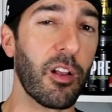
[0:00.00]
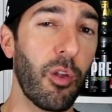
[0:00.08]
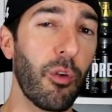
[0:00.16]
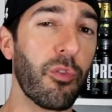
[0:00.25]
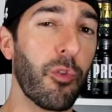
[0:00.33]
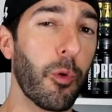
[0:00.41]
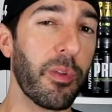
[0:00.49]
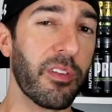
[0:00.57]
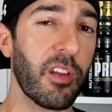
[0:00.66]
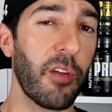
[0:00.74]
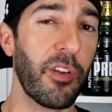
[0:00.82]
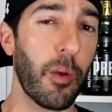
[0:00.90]
closed formula
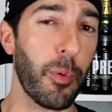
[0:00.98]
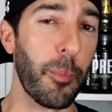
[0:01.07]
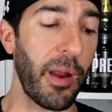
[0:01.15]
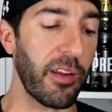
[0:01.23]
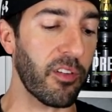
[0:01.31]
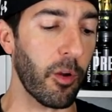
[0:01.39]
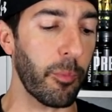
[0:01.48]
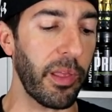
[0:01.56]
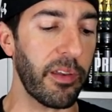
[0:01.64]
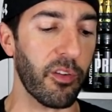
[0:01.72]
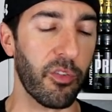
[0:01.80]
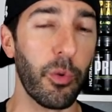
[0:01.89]
stuff in a proprietary blend here.